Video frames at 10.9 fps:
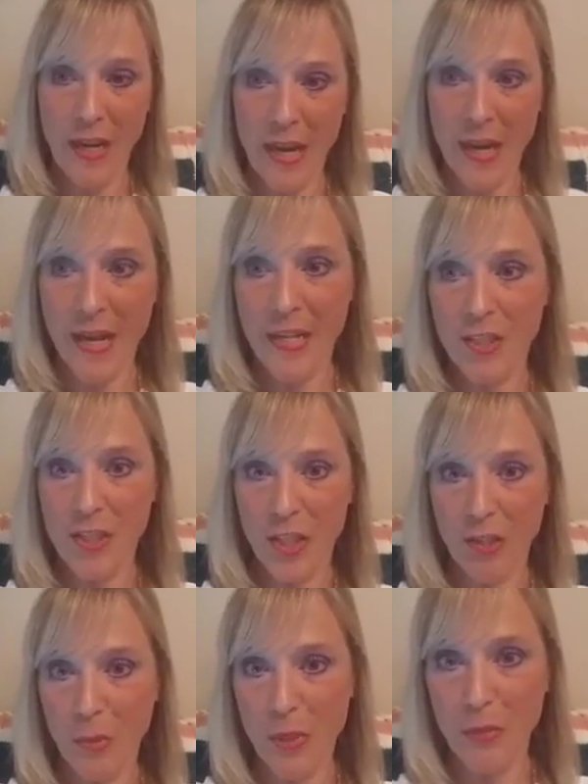I
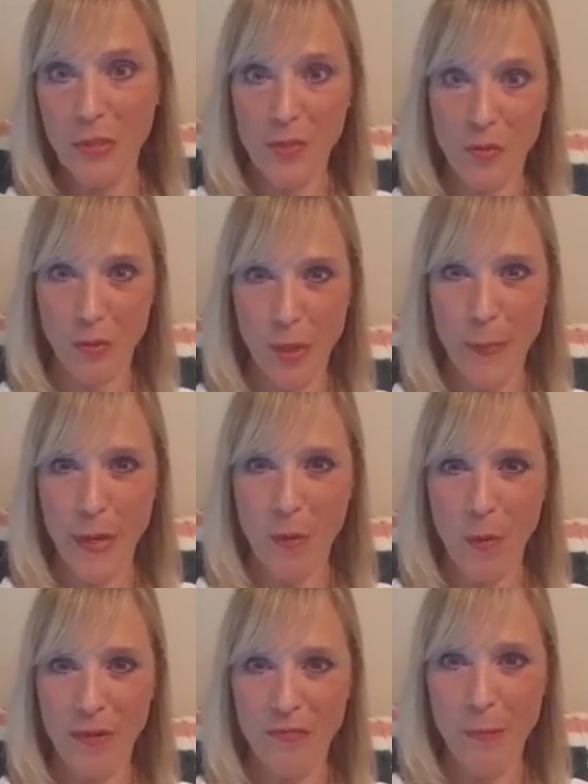share with you a story about
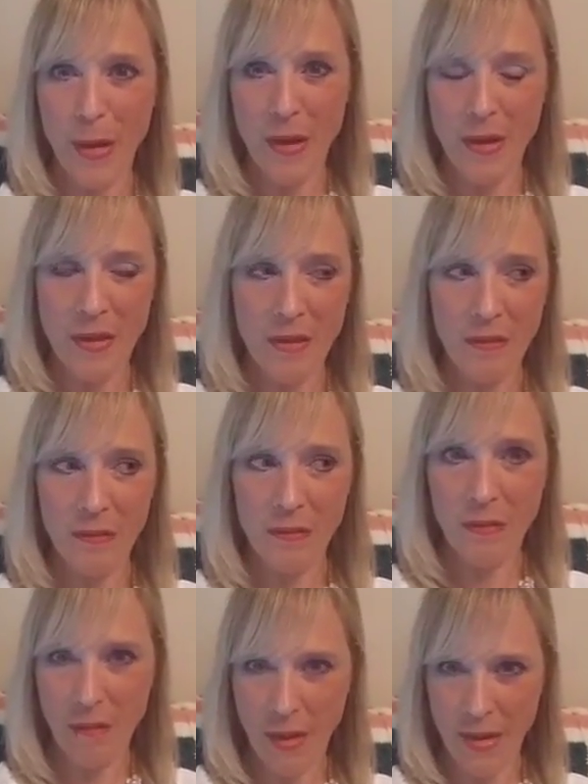one of my
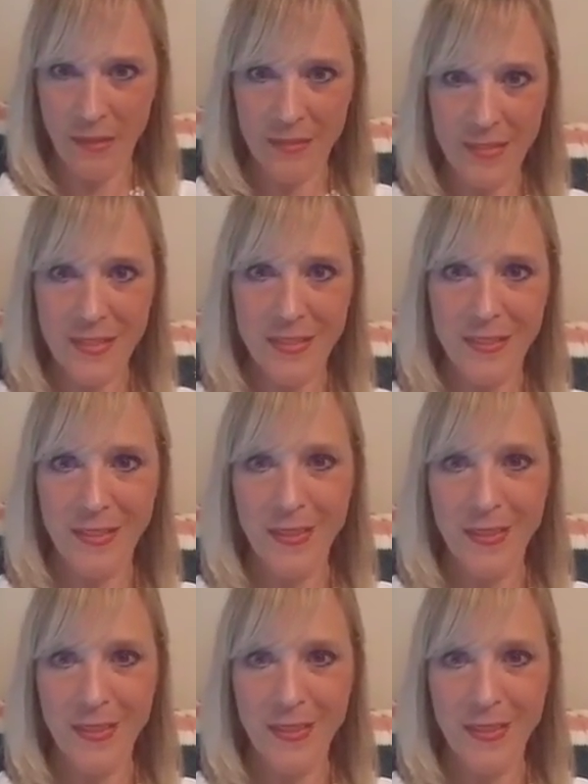clients